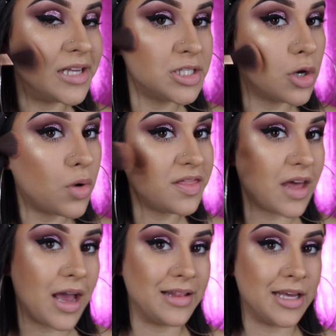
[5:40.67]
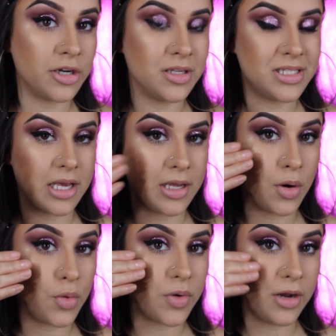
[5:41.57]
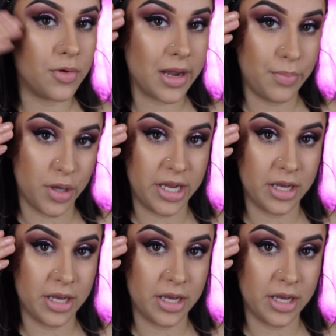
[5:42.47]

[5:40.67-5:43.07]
I still want the highlighter to stay right where I put